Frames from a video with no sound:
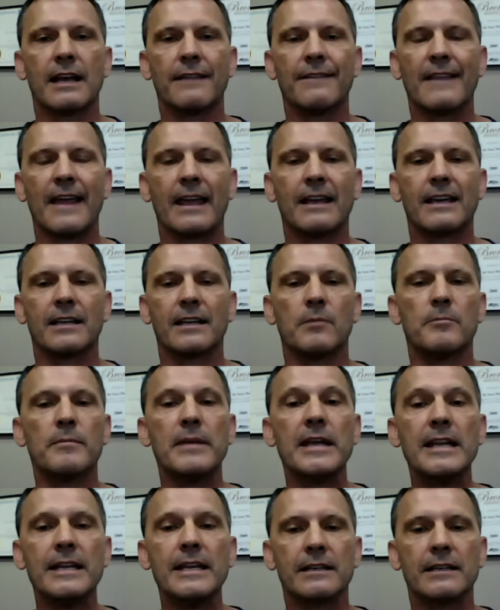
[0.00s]
and they can
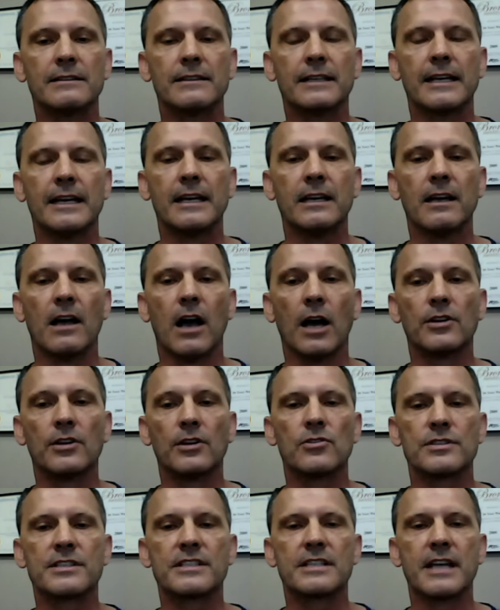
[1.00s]
immediately
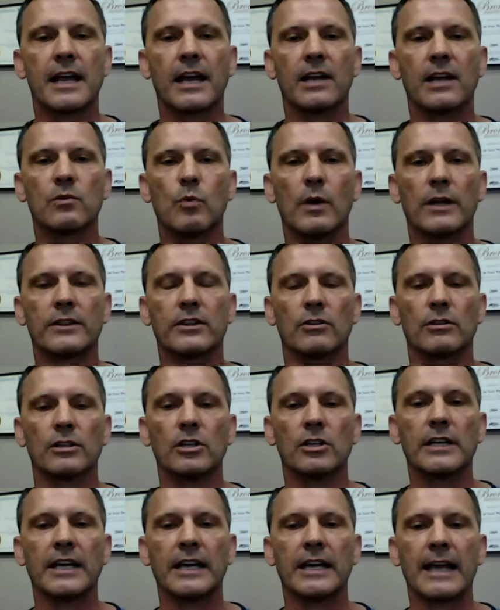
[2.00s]
understand what they're
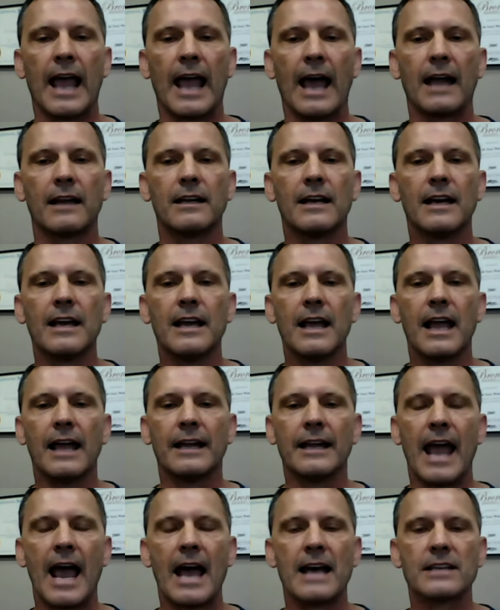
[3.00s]
looking at
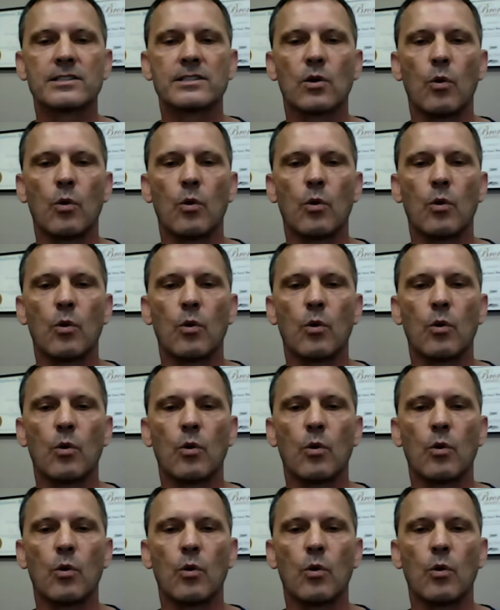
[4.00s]
and ask